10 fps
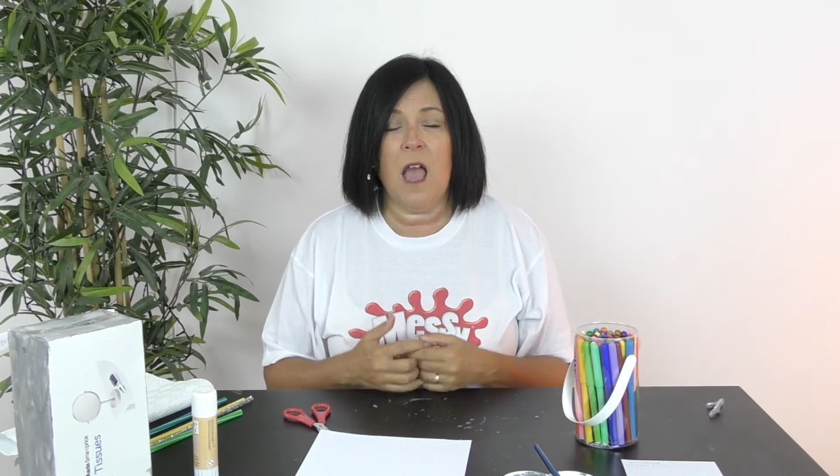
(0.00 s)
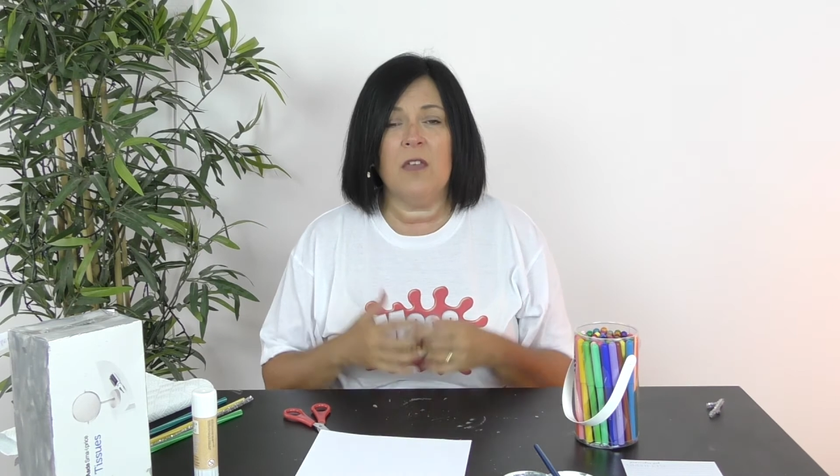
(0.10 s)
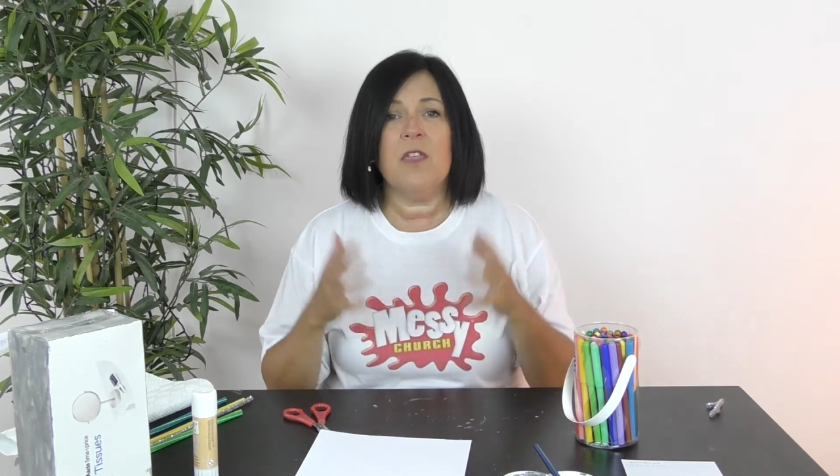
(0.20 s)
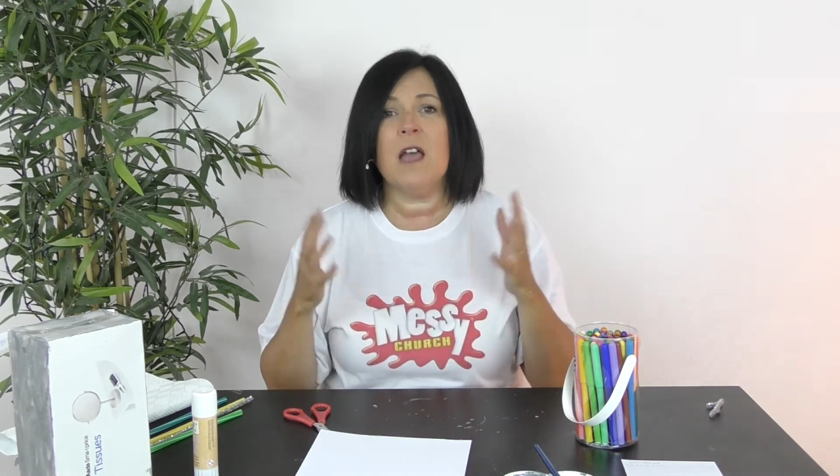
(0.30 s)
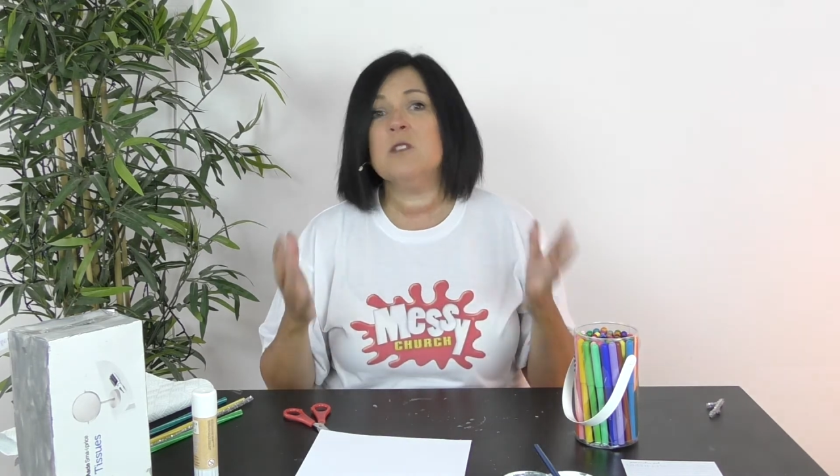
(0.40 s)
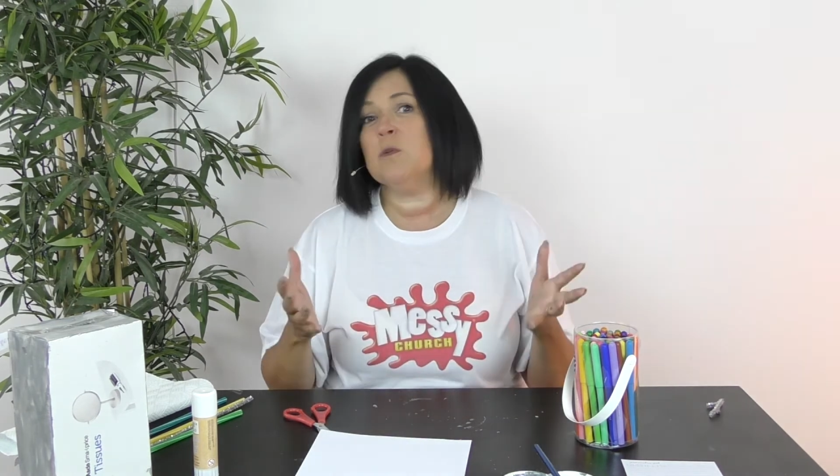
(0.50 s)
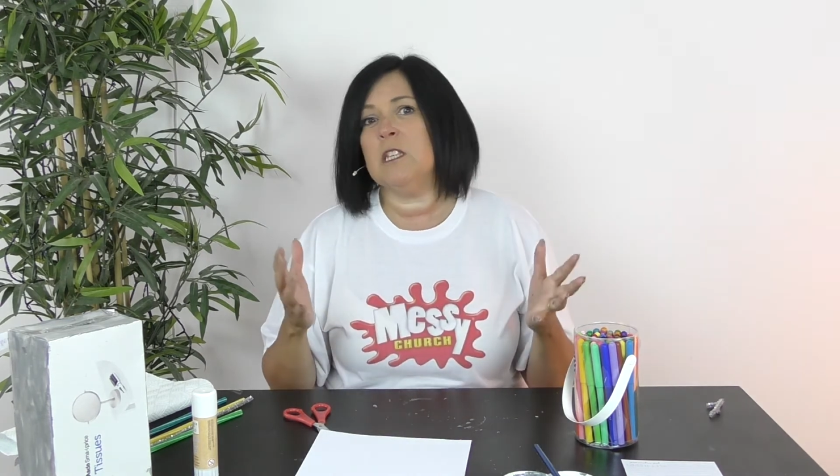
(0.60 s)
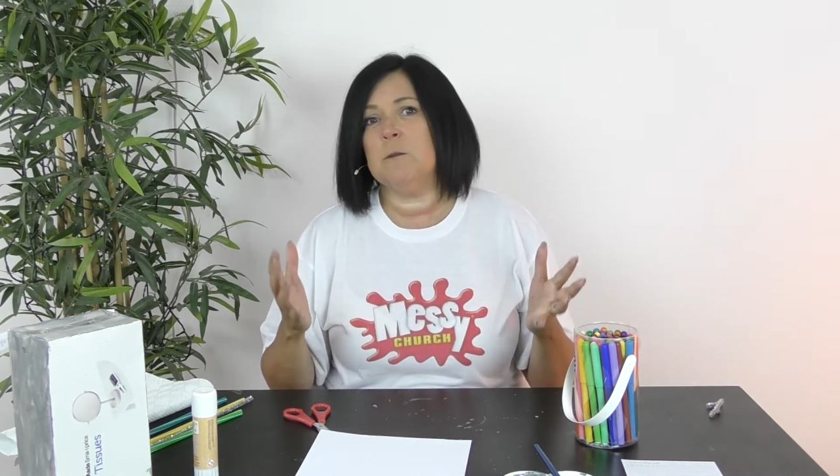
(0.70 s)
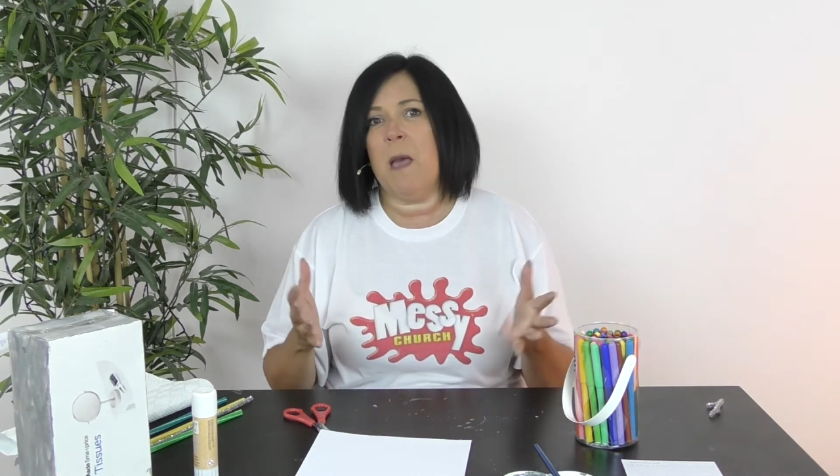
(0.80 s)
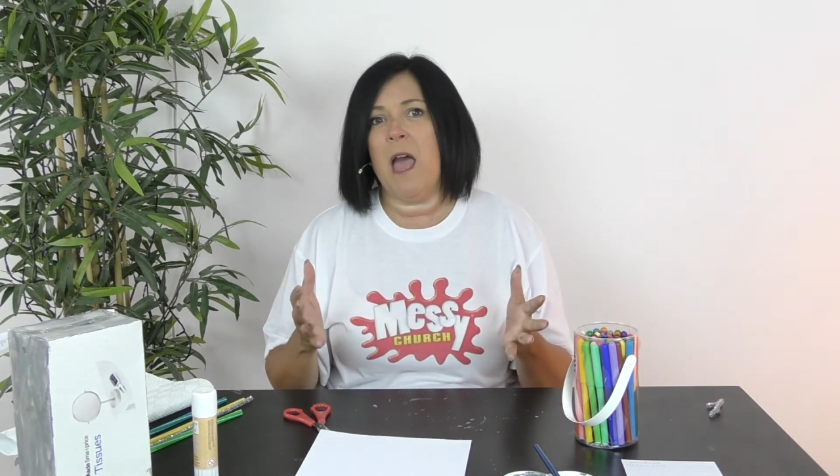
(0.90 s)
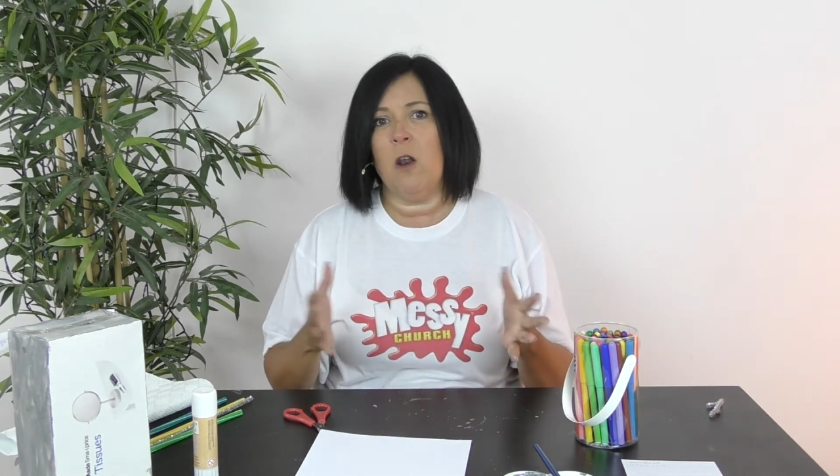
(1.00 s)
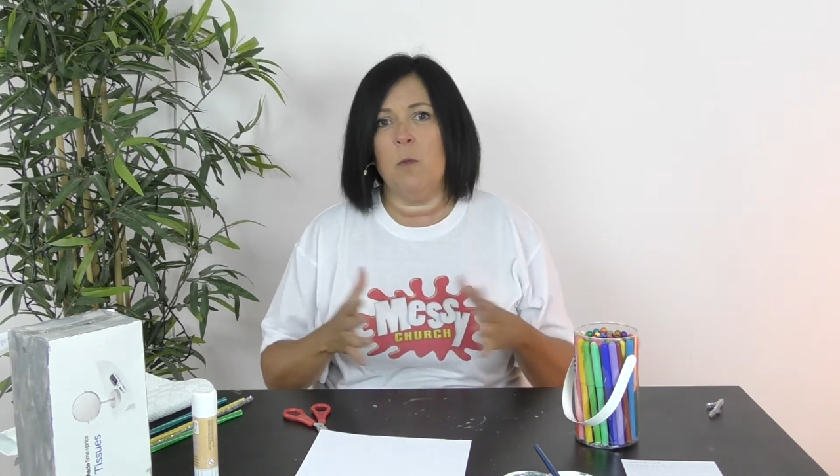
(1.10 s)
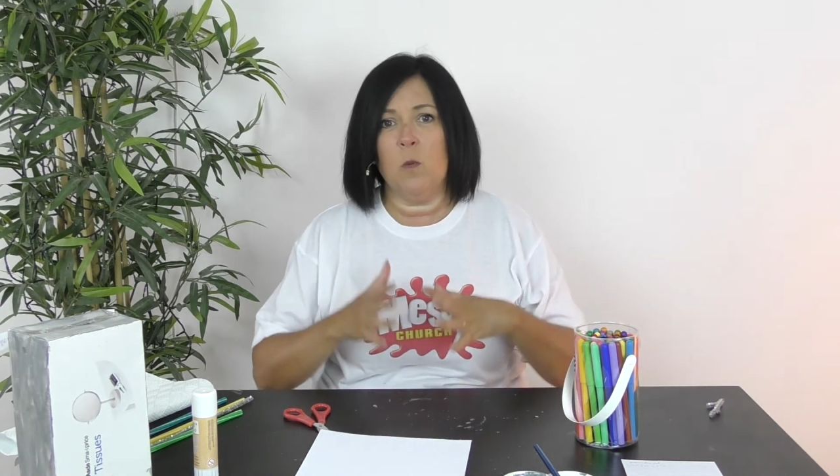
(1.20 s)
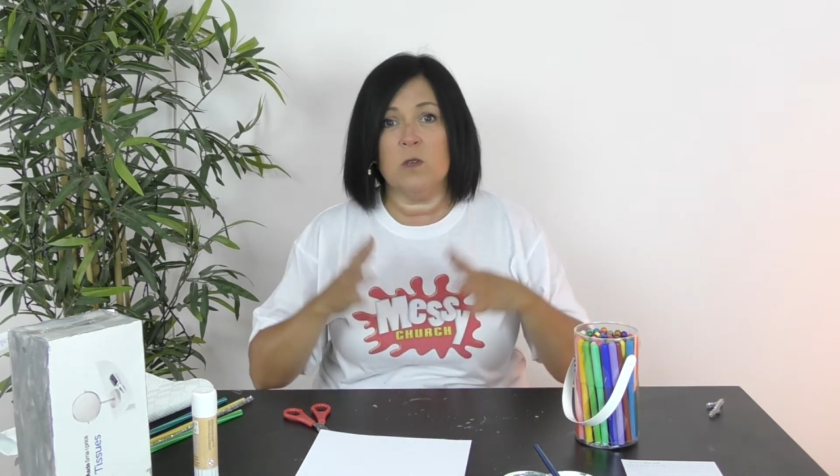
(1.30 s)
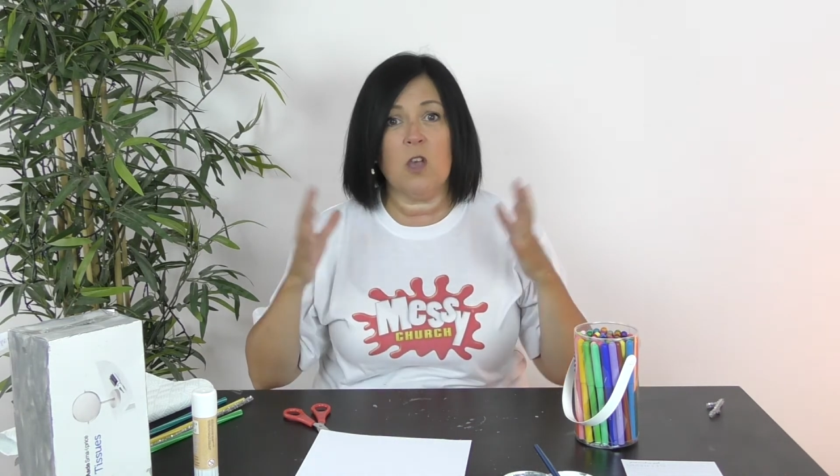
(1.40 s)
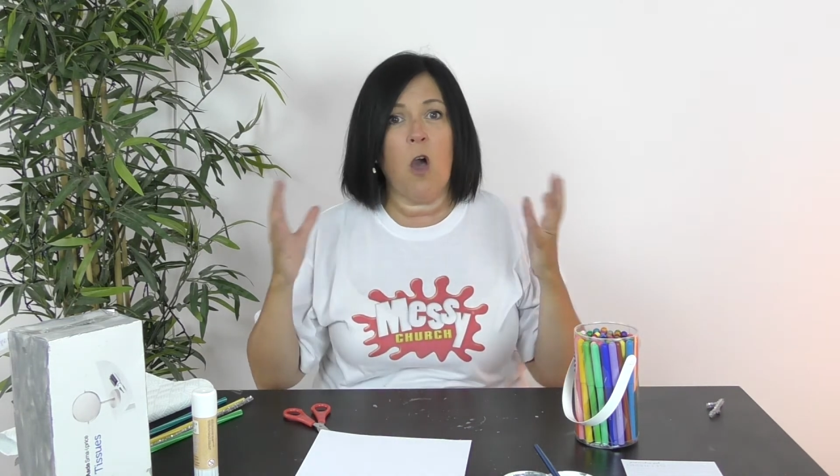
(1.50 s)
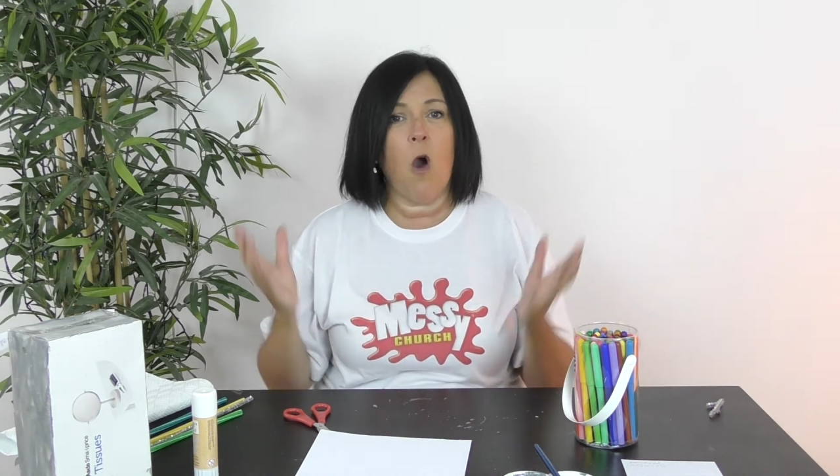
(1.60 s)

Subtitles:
And that's what this parable was